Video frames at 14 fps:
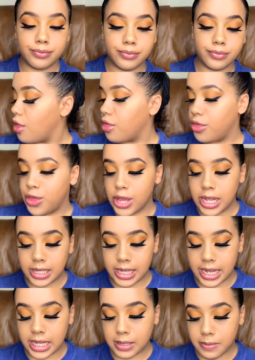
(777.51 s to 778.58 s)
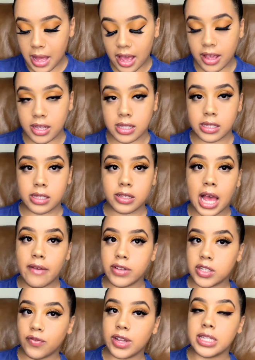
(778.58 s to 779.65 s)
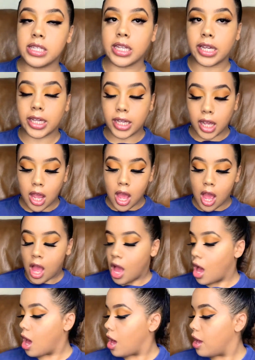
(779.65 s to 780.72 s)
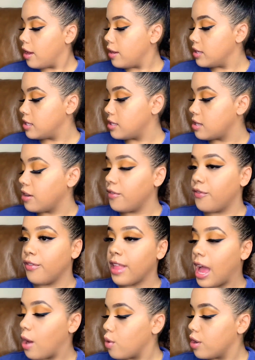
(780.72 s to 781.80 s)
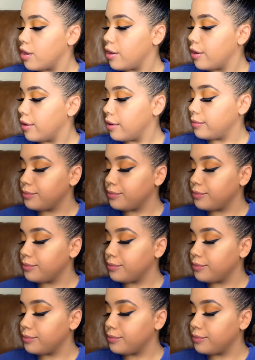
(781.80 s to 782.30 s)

This is my Savage Fenty Sunflower.